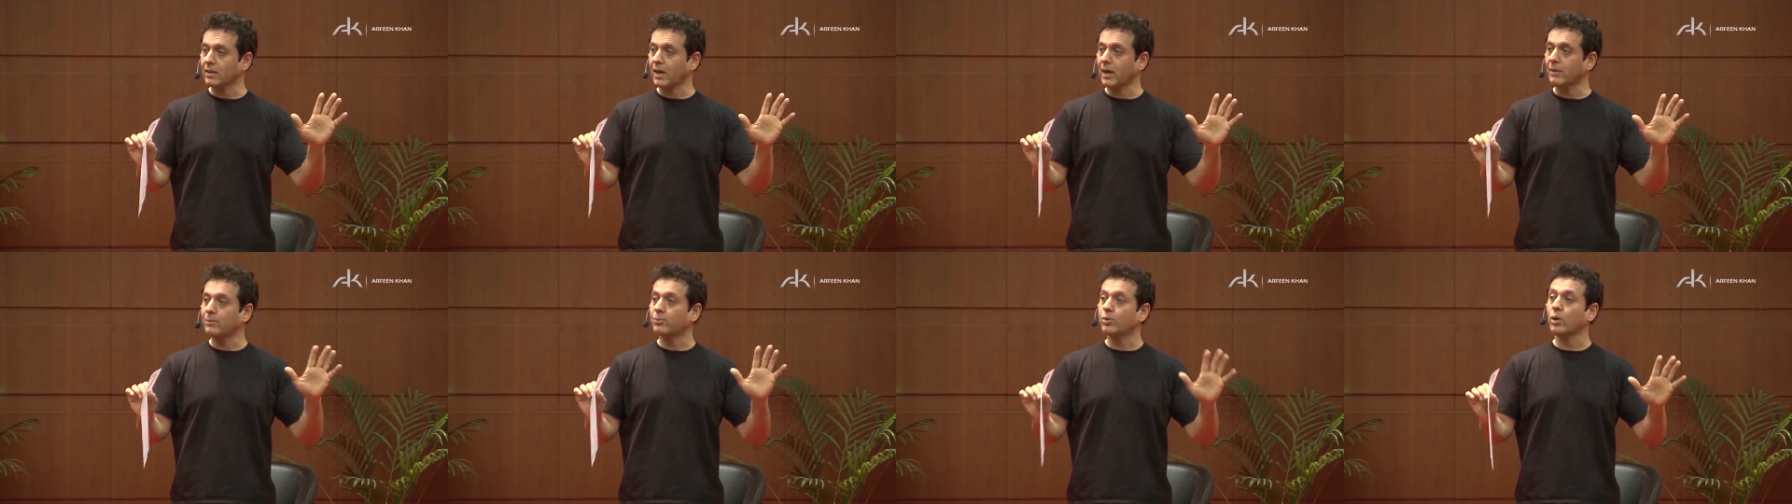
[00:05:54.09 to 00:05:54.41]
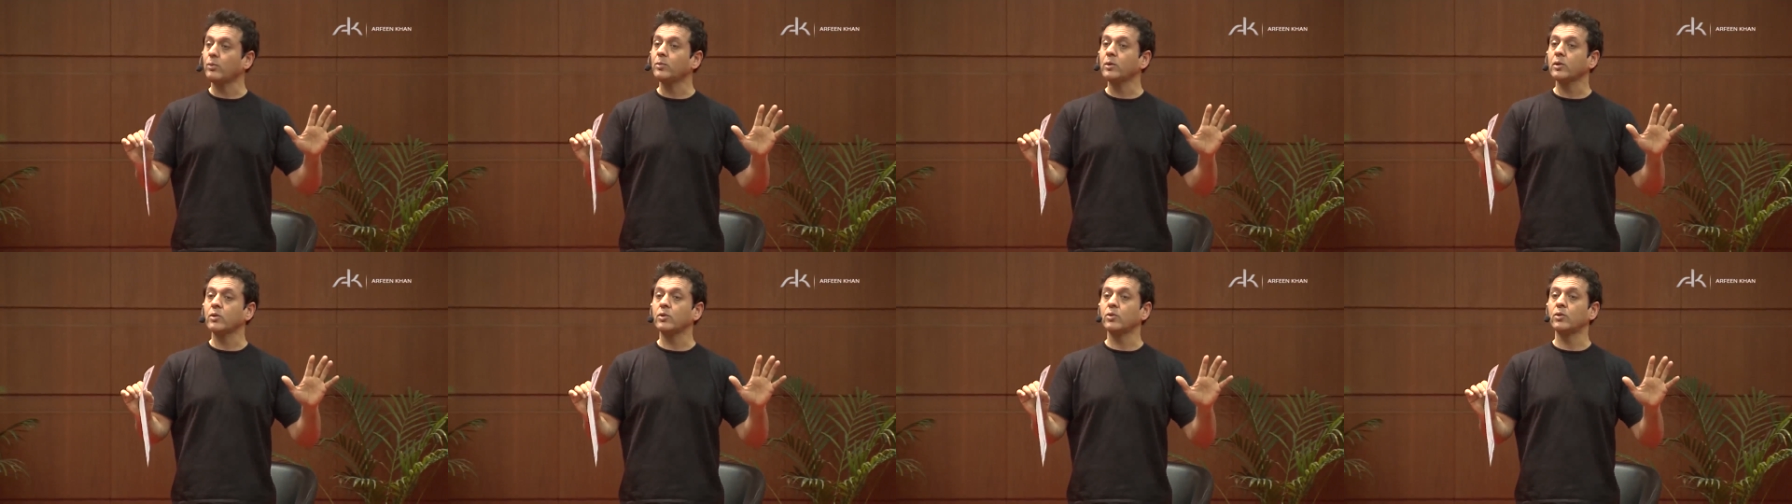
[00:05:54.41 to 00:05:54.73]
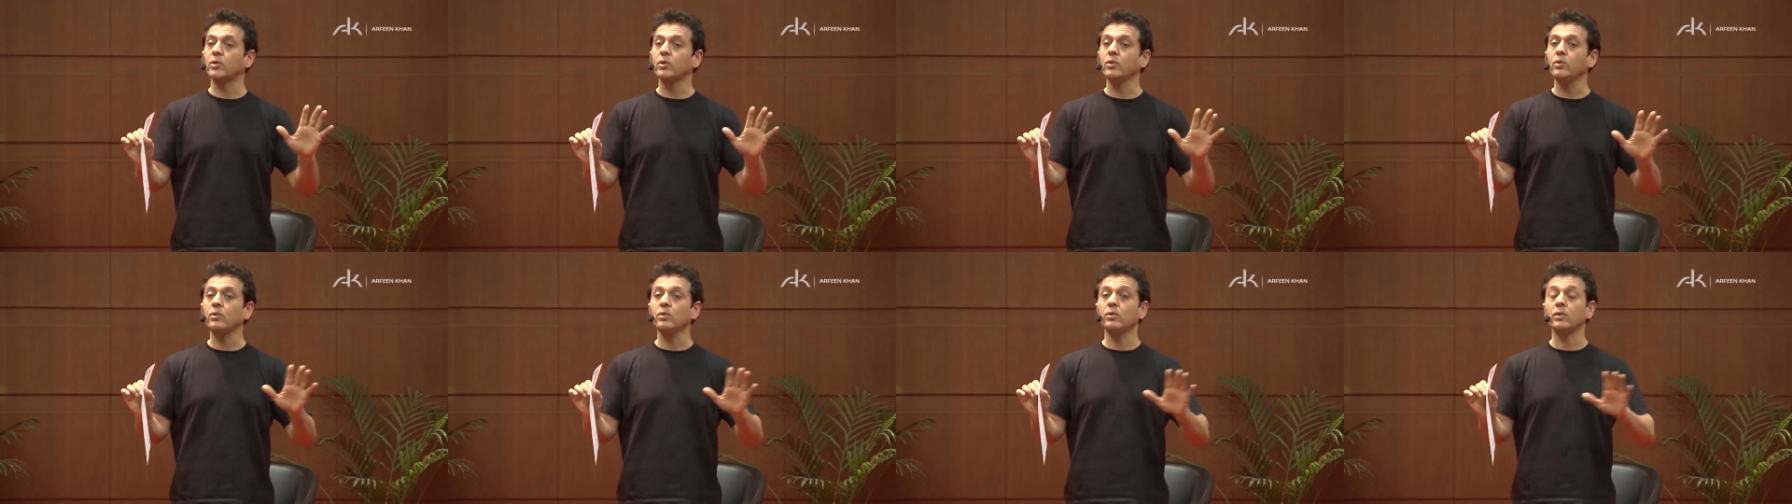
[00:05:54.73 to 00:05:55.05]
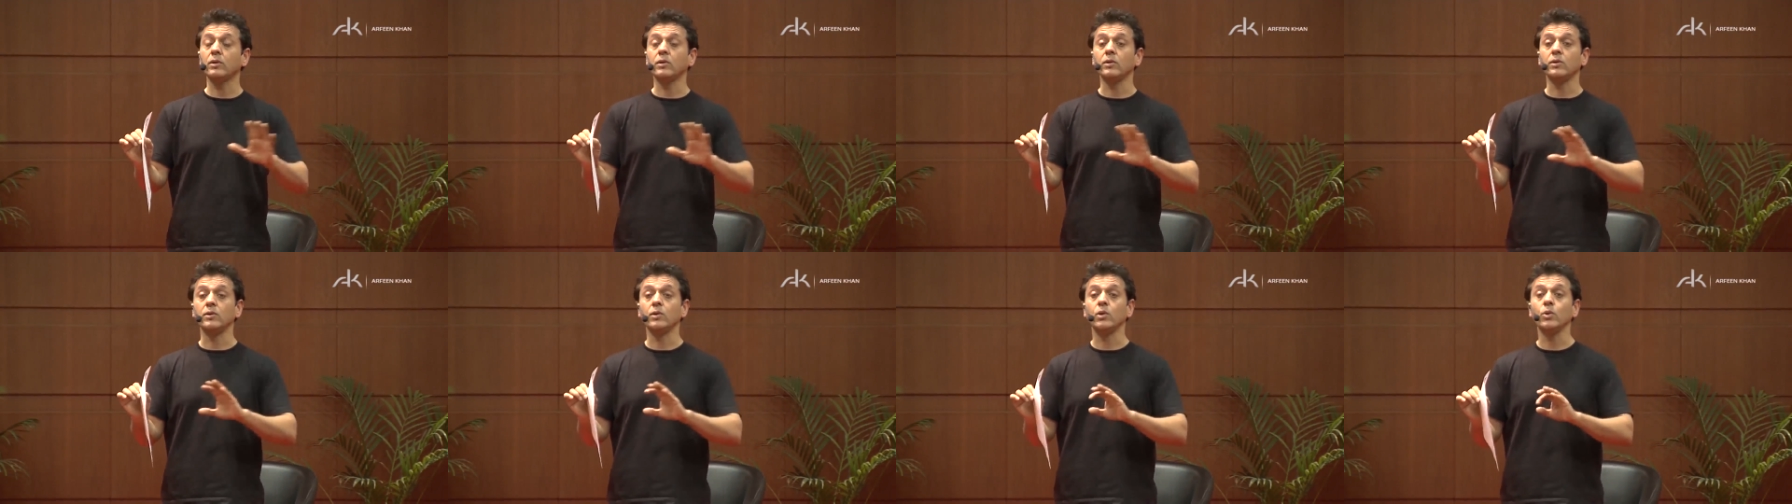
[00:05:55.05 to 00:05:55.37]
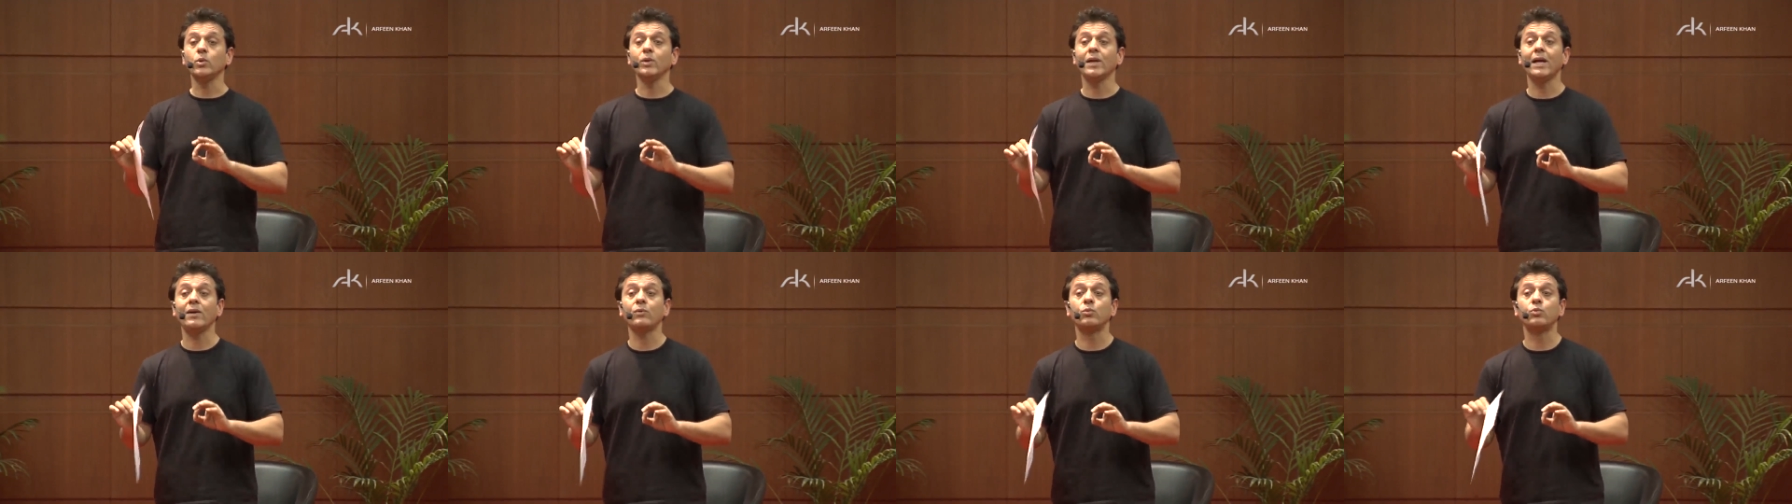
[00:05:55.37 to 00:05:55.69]
I promise you, you
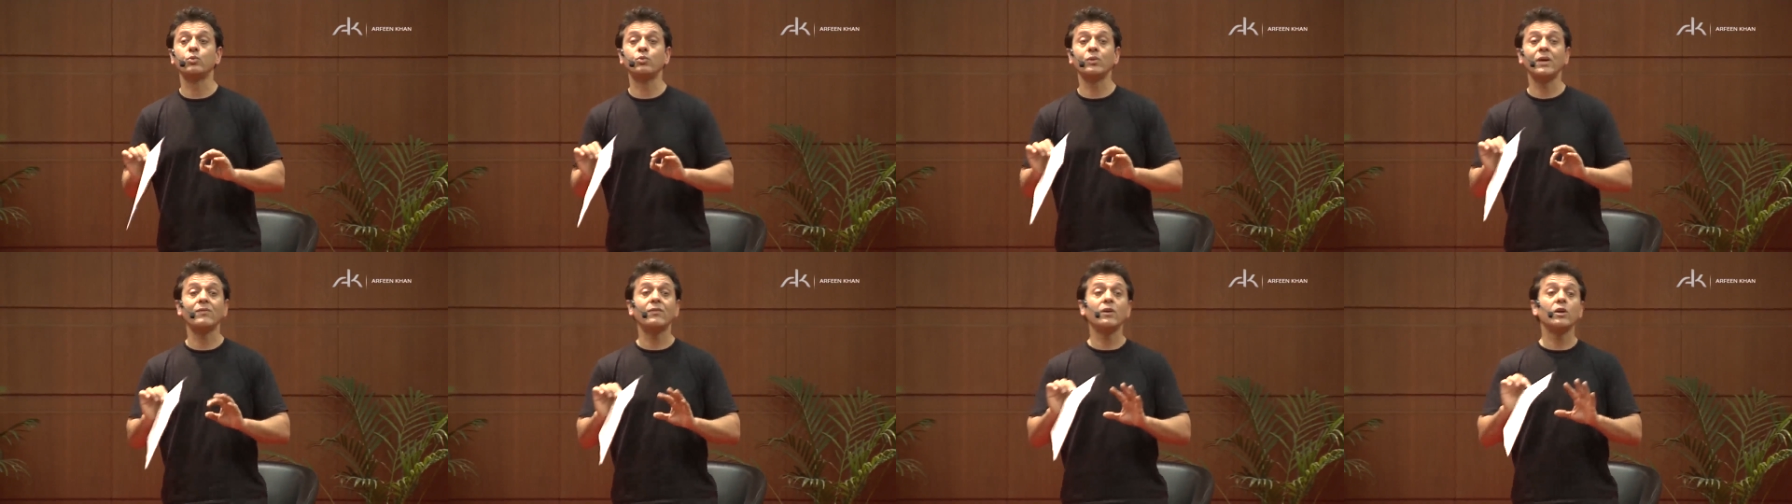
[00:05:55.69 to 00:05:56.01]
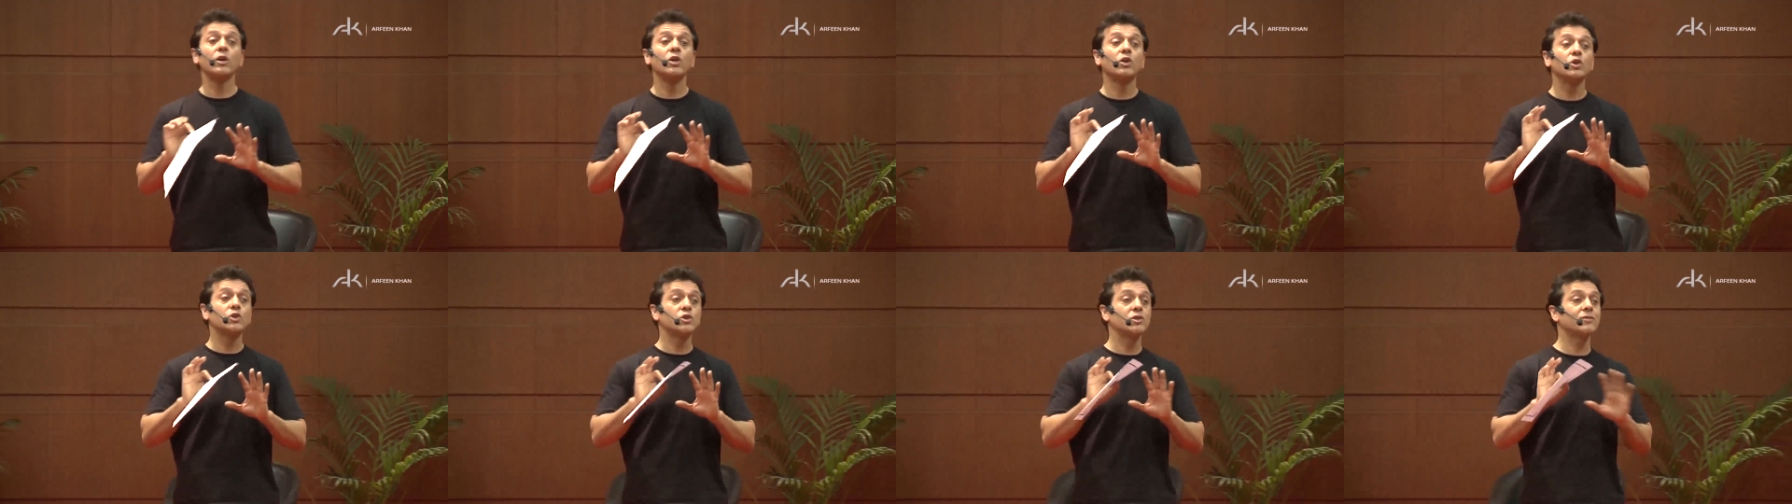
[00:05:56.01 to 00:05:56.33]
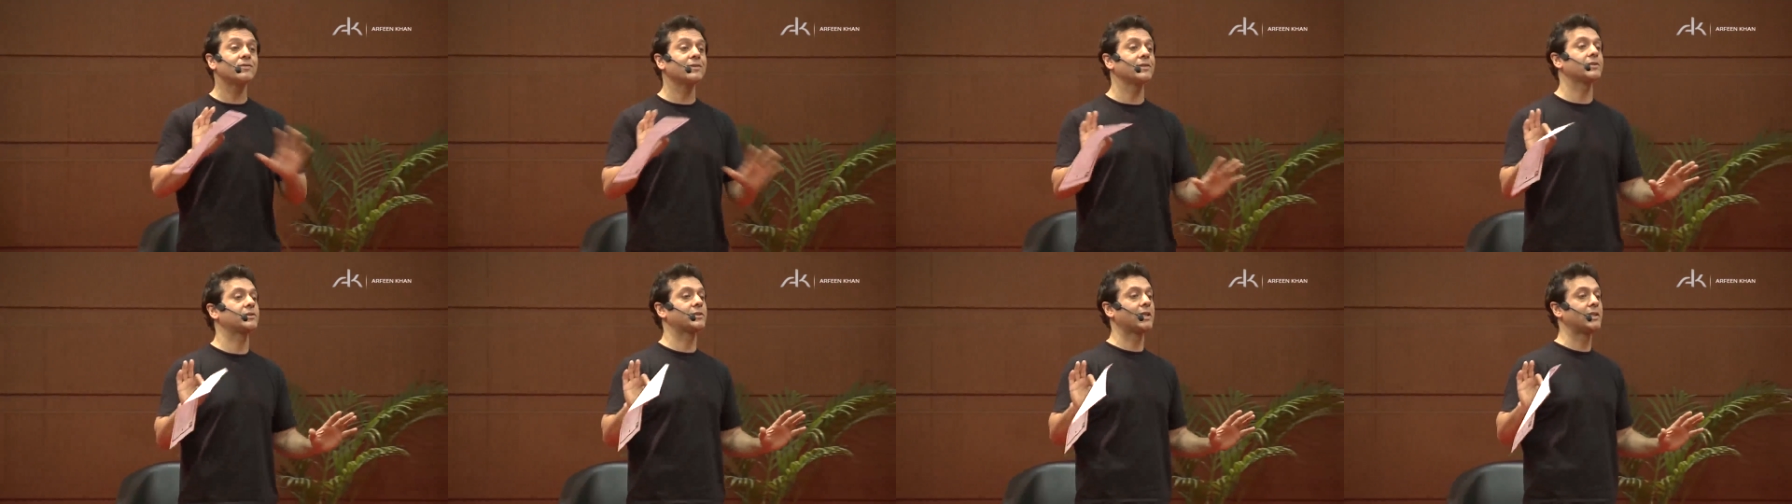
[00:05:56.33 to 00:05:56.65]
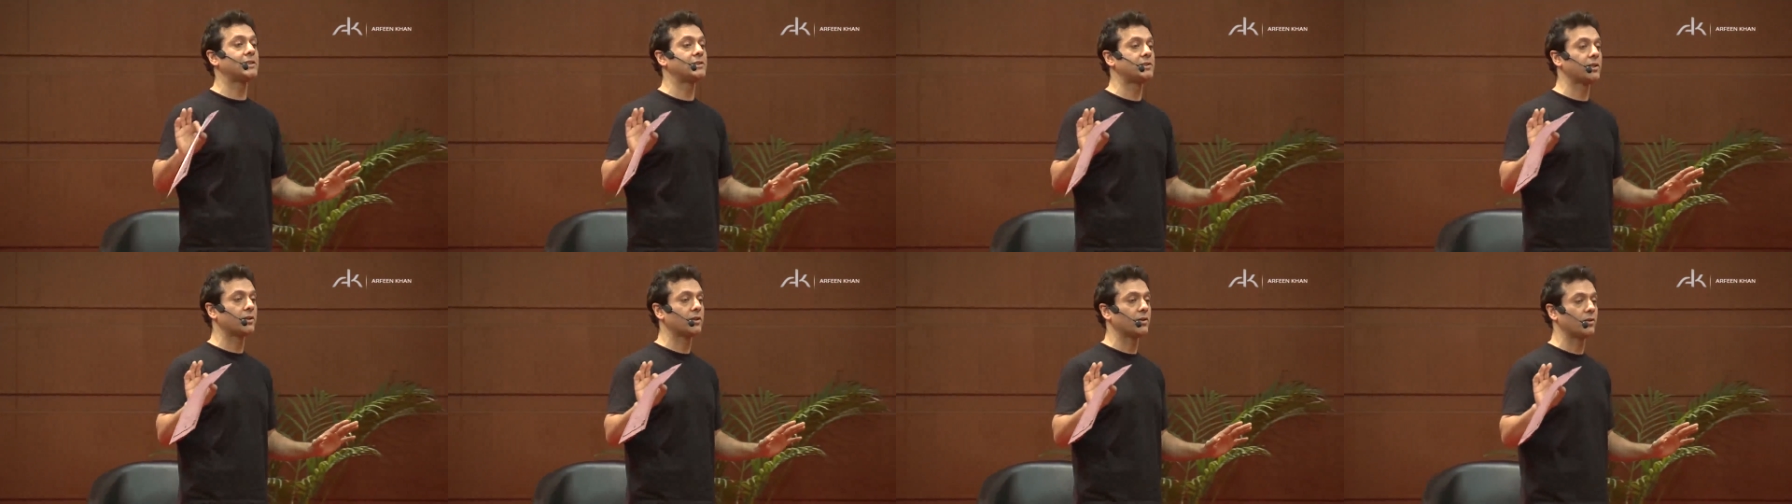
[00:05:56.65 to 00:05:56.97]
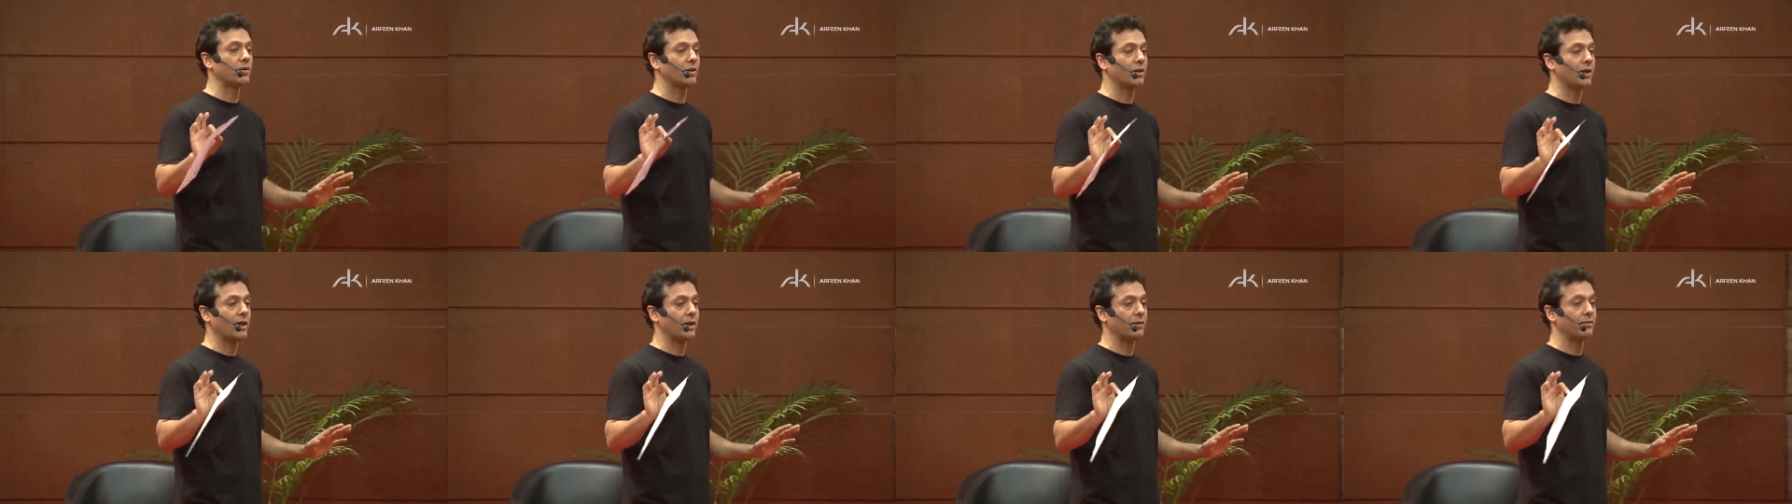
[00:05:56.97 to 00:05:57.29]
will have revolutionary changes in
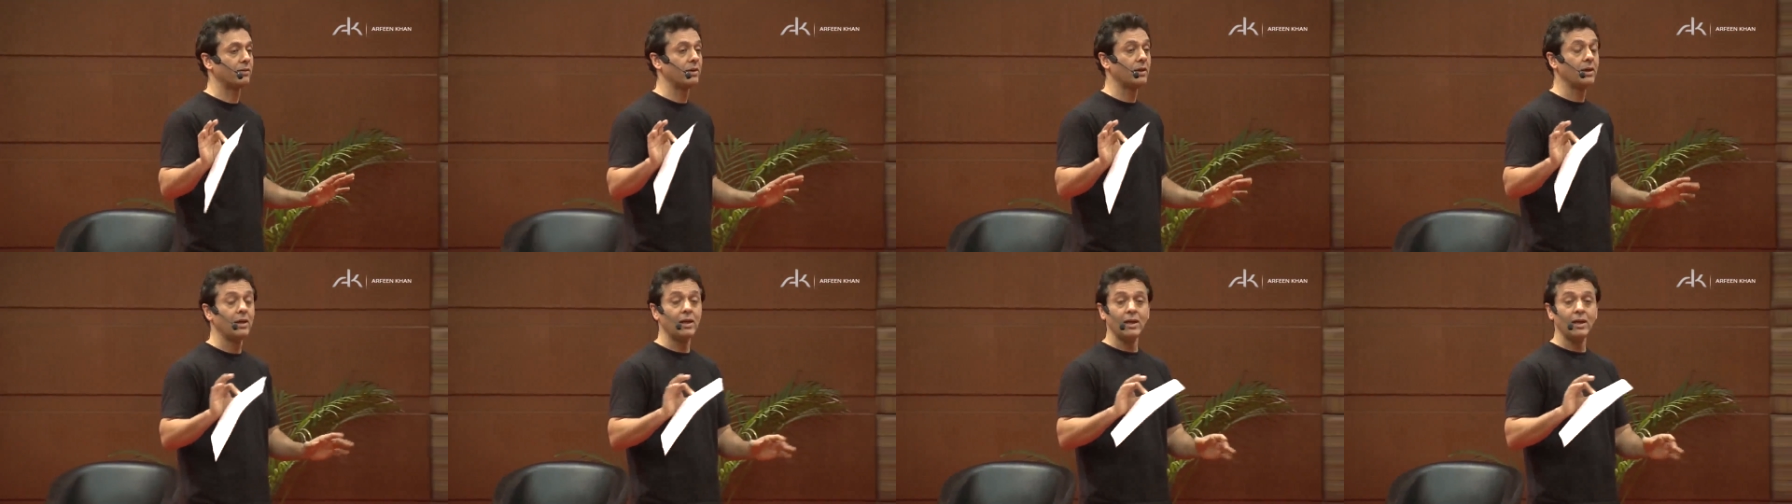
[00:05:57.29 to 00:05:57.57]
your life.